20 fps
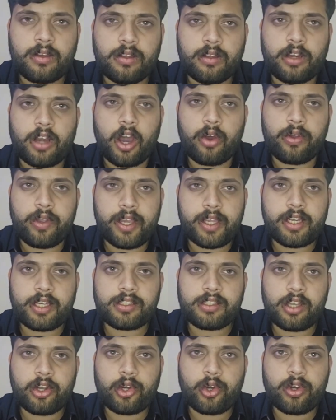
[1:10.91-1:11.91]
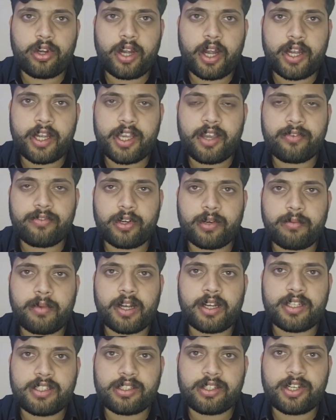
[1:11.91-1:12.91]
Now here is the core idea from our
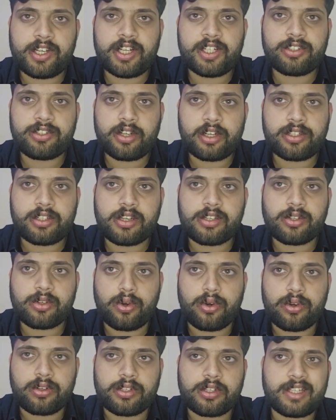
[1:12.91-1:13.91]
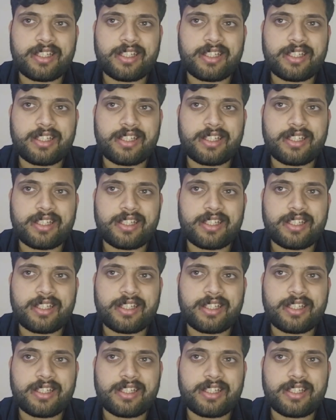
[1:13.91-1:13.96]
discrete structures course.